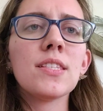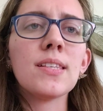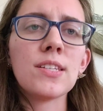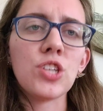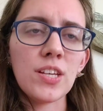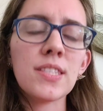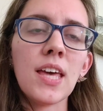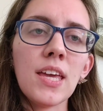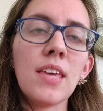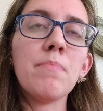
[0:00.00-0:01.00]
suggests
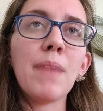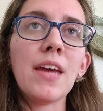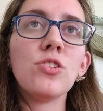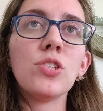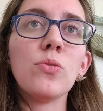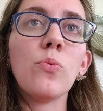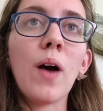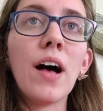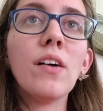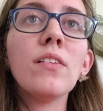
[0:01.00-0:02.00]
that he may do
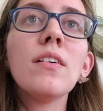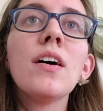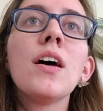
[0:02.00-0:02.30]
well